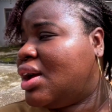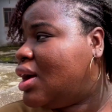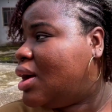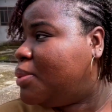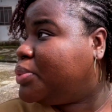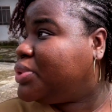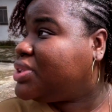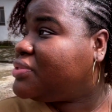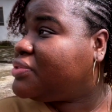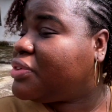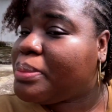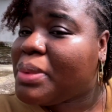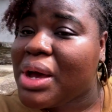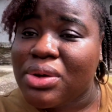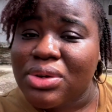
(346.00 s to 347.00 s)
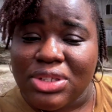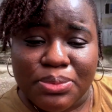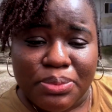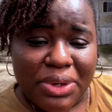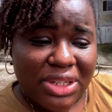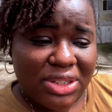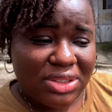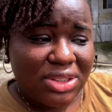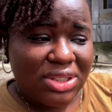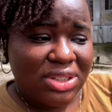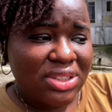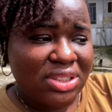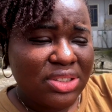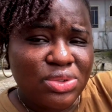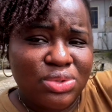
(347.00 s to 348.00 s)
I'm waiting for my husband.
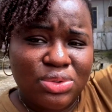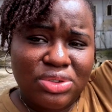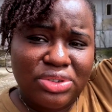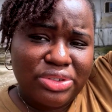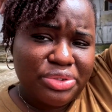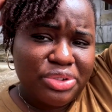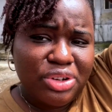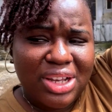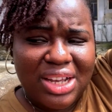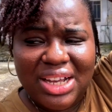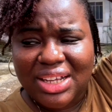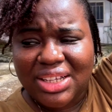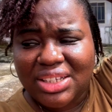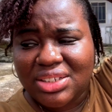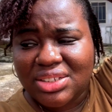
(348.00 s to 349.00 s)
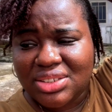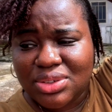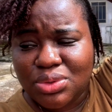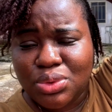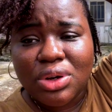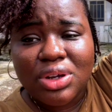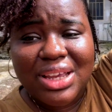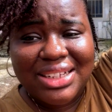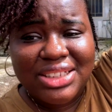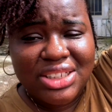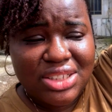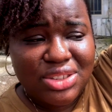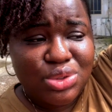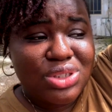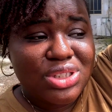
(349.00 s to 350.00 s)
He took the wrong car keys. Well, actually,
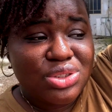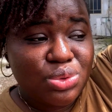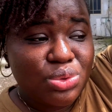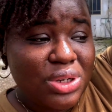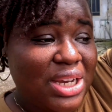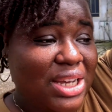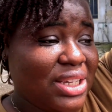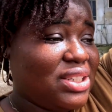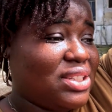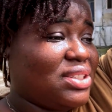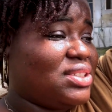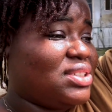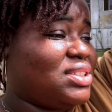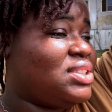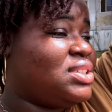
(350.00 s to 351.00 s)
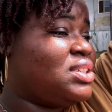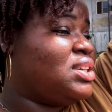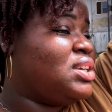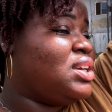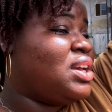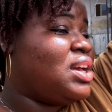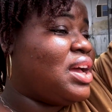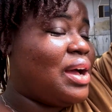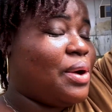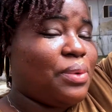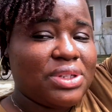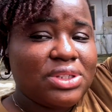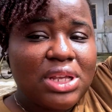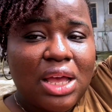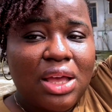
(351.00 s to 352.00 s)
he took his own car keys.
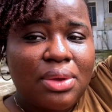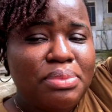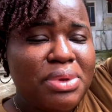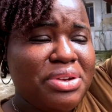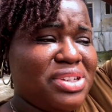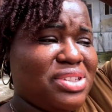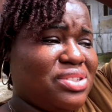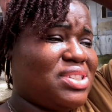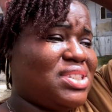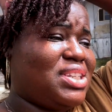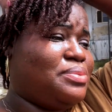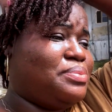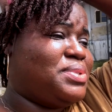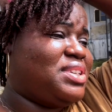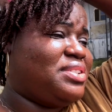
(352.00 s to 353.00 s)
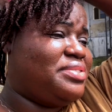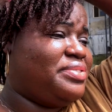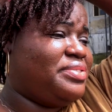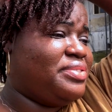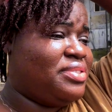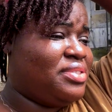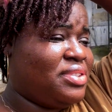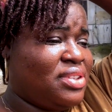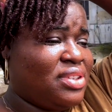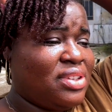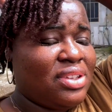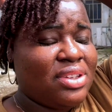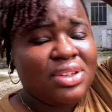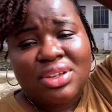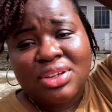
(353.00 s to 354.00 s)
Mary just came safe.
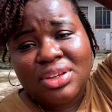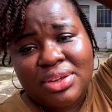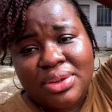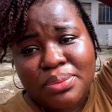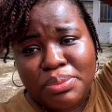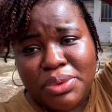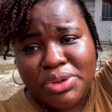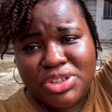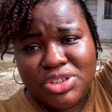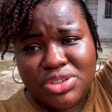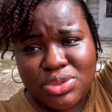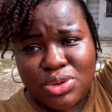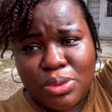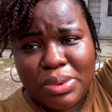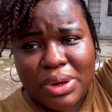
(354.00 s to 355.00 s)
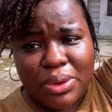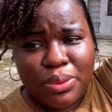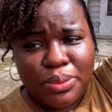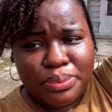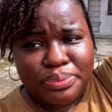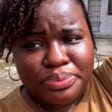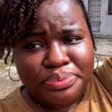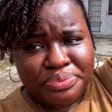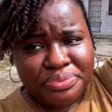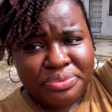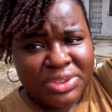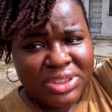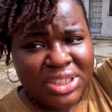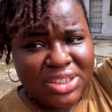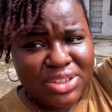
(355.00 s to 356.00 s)
Mary just got back home.
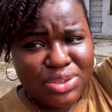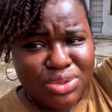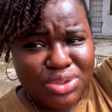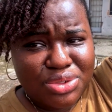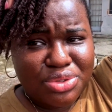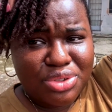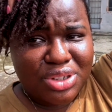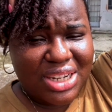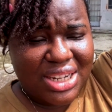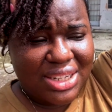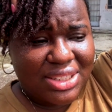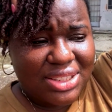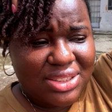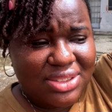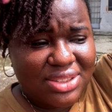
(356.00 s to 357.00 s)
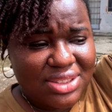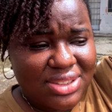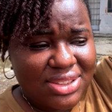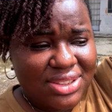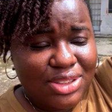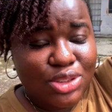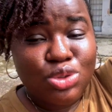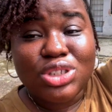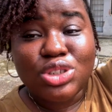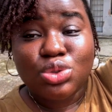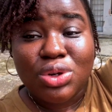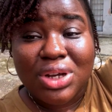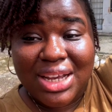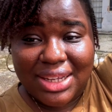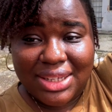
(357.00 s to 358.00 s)
He took the wrong car keys. He took his
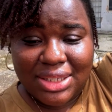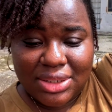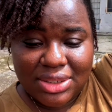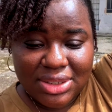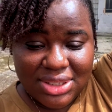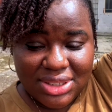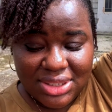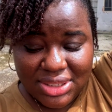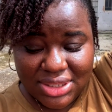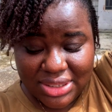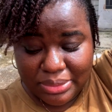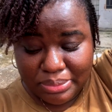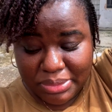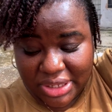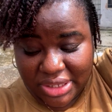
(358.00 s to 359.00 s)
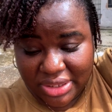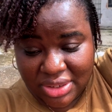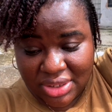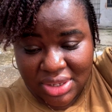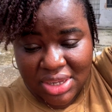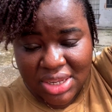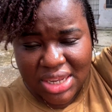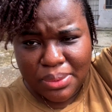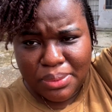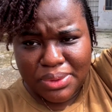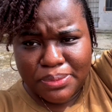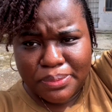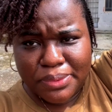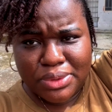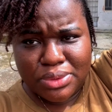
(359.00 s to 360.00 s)
own car keys. He didn't take mine. I was
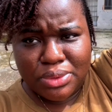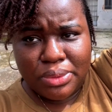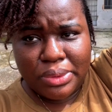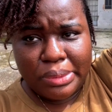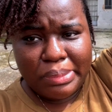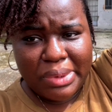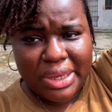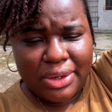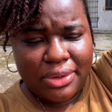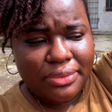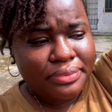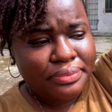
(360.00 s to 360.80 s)
supposed to go with mine.